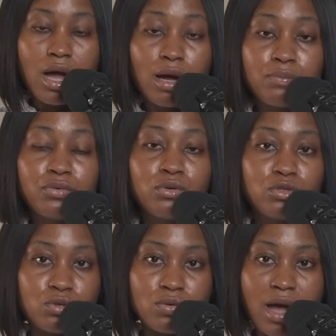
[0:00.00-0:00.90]
are
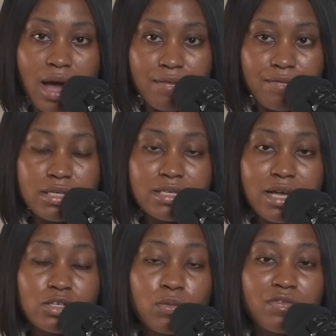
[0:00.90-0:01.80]
prone to have. These
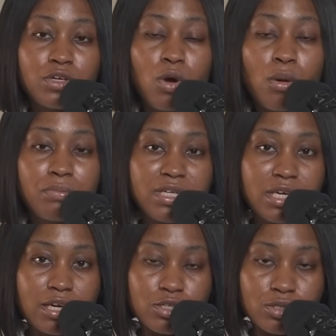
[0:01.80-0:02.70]
are some of the
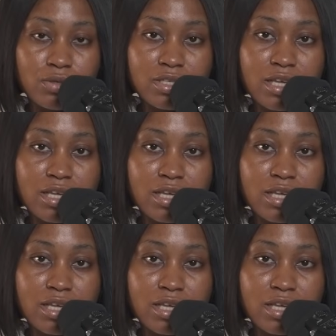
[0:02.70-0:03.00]
complications